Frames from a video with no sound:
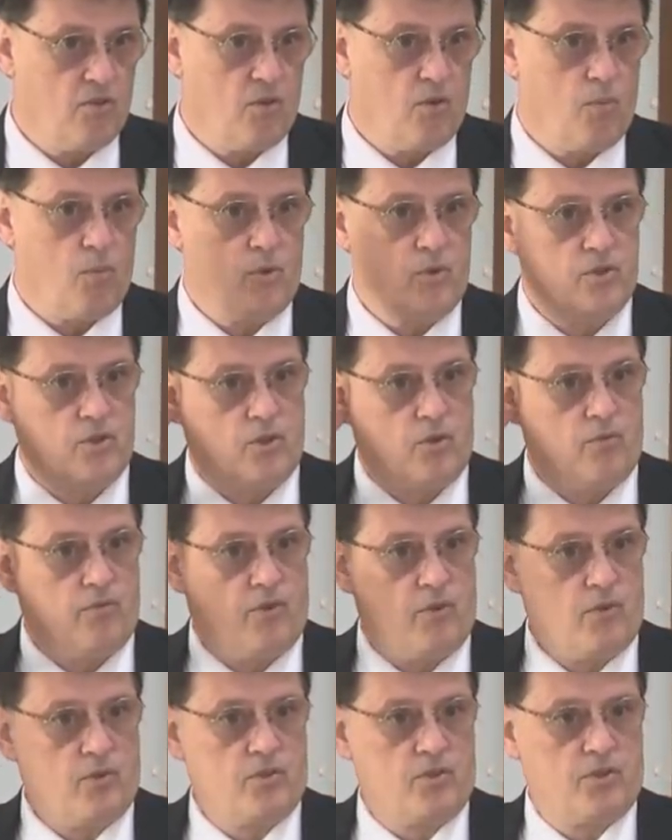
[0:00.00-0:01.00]
we're so
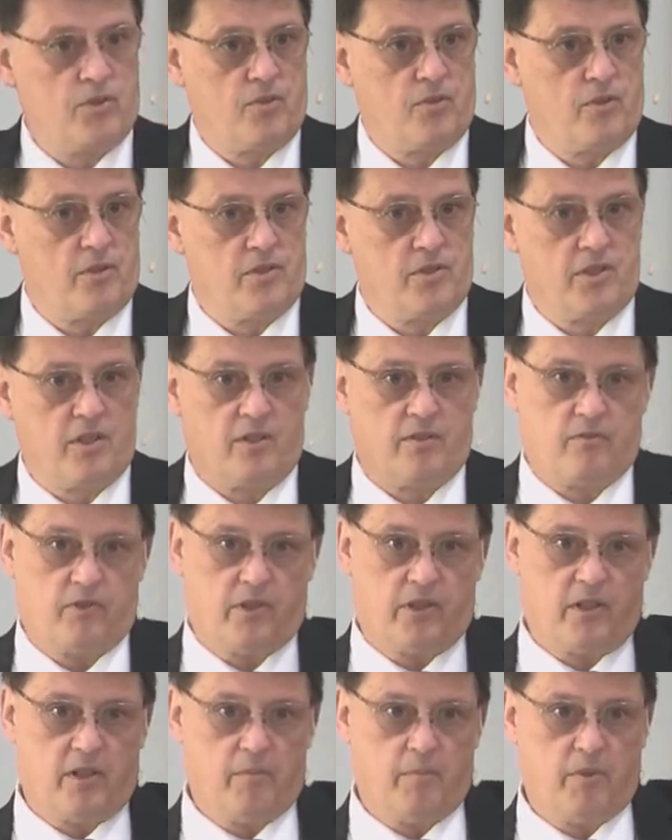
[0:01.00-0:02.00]
focused on ourselves, we
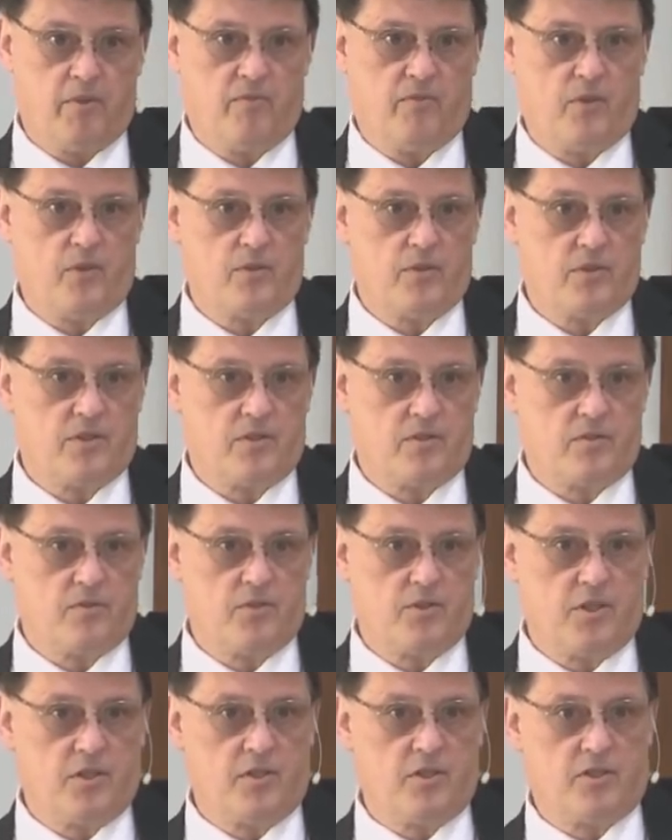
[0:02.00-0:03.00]
can't be focused on
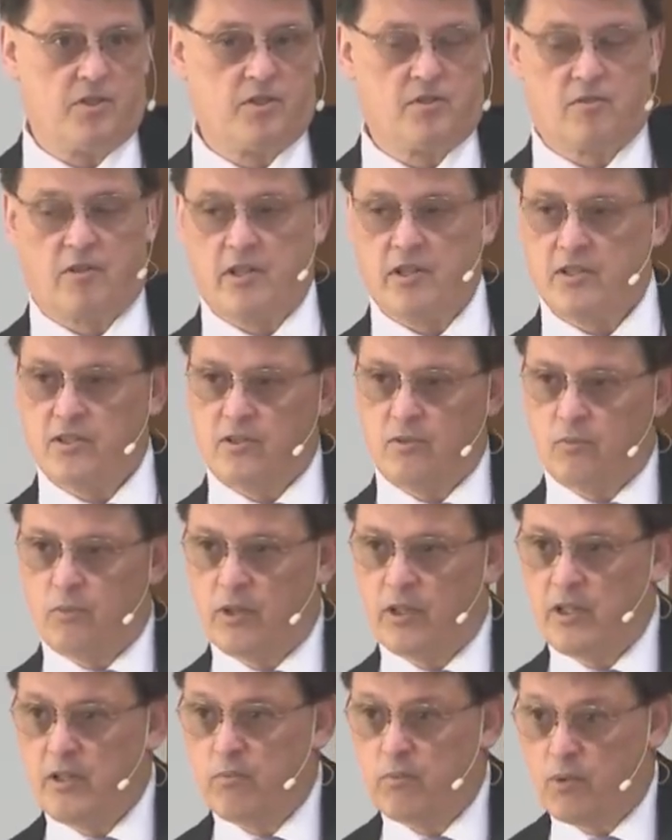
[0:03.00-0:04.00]
Jesus Christ and what
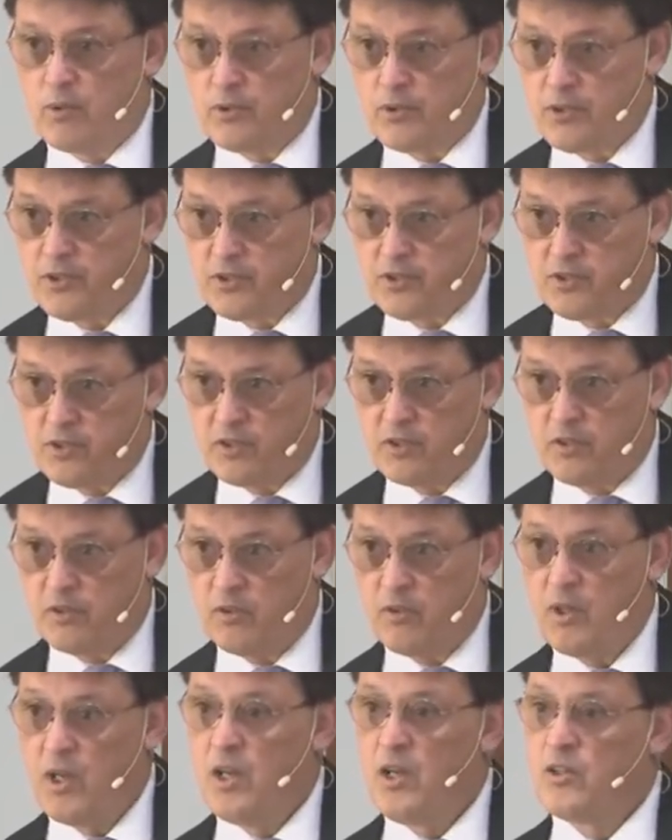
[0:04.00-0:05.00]
He wants us to do.
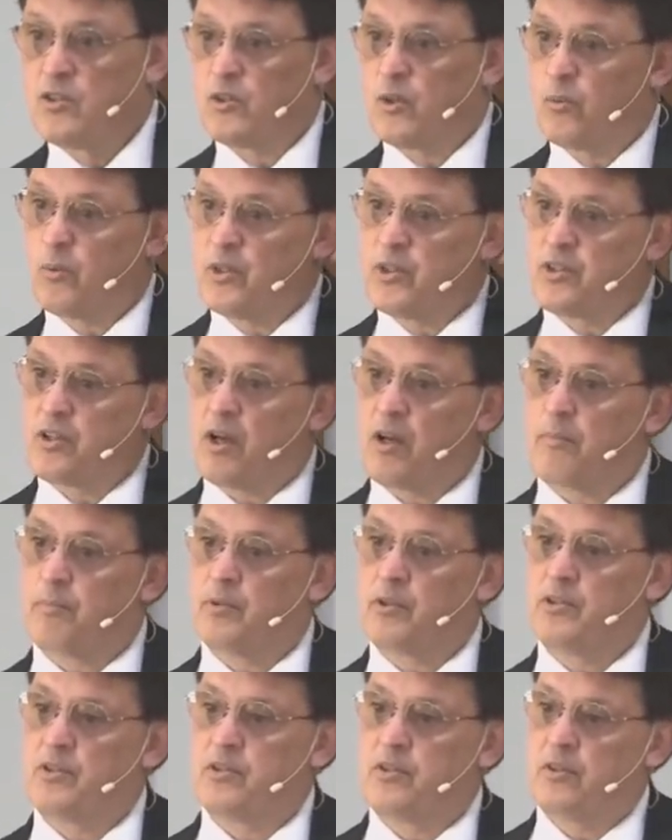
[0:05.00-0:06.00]
So we stop
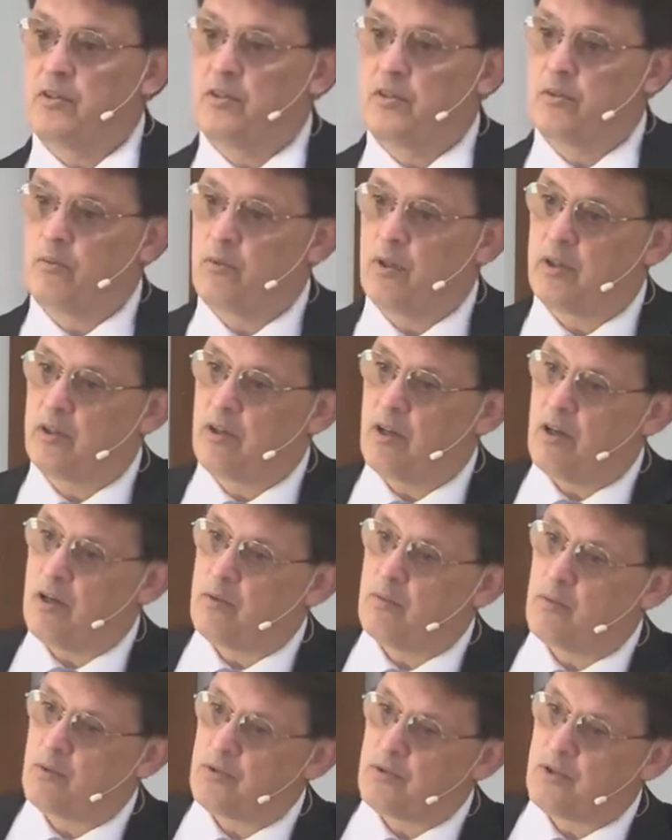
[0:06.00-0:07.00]
listening to what God
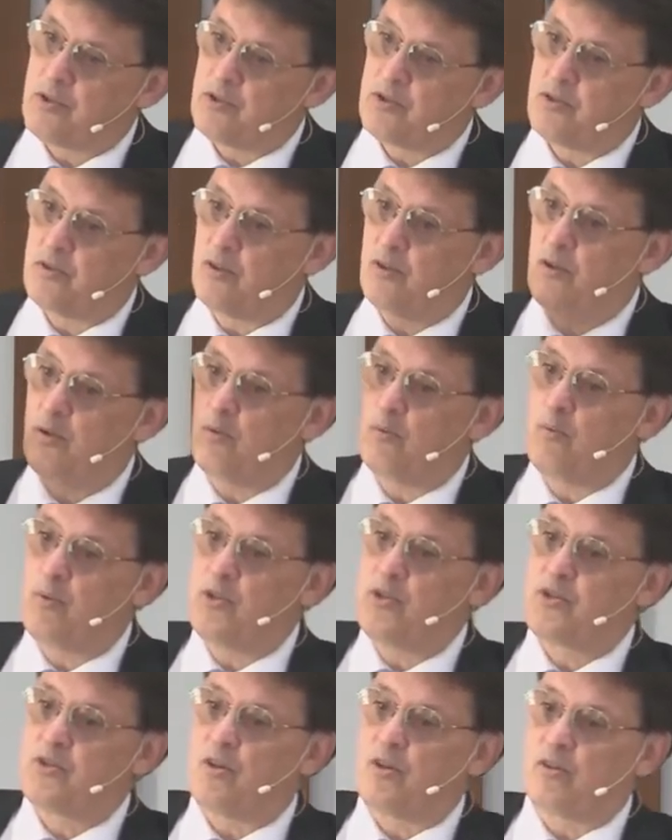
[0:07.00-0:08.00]
wants us to do and we
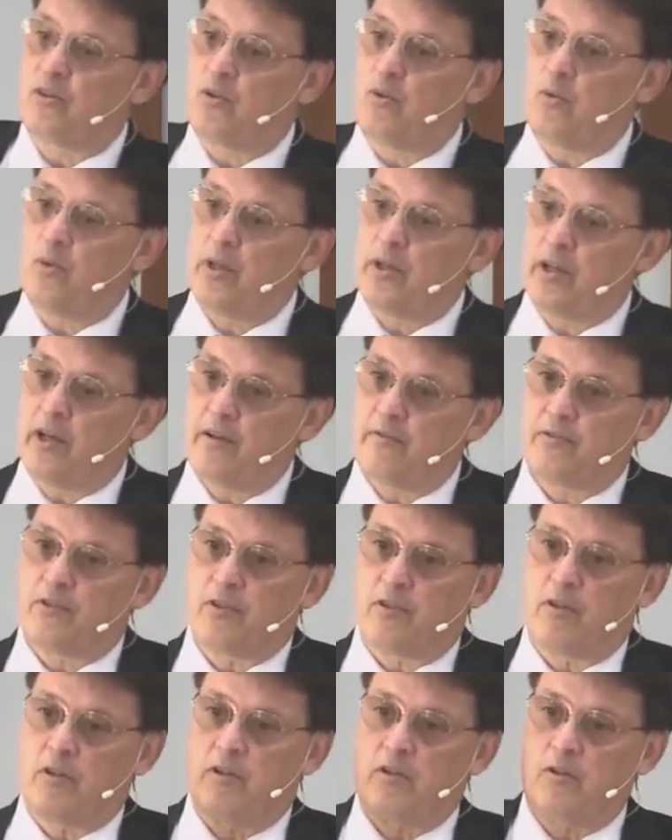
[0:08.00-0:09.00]
start going after
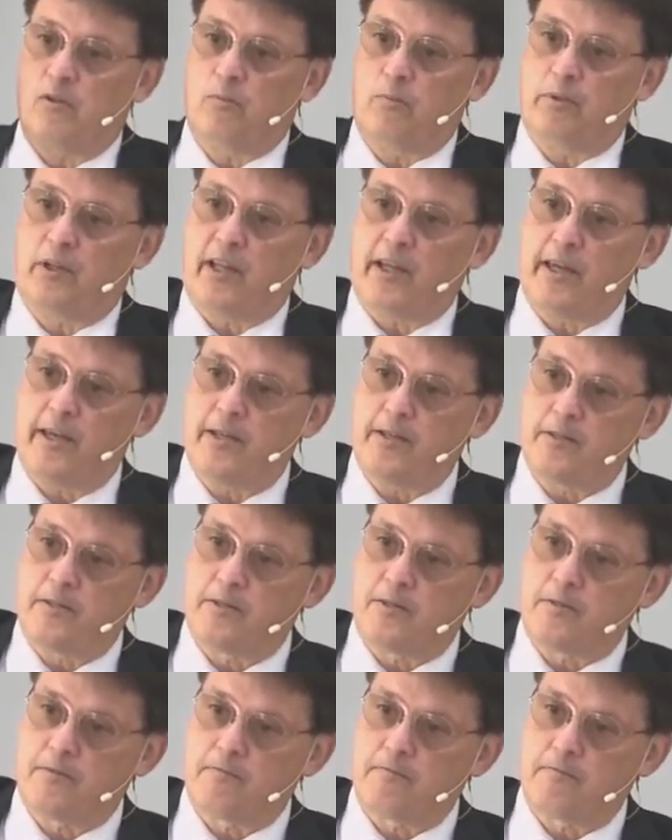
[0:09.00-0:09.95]
our own plans.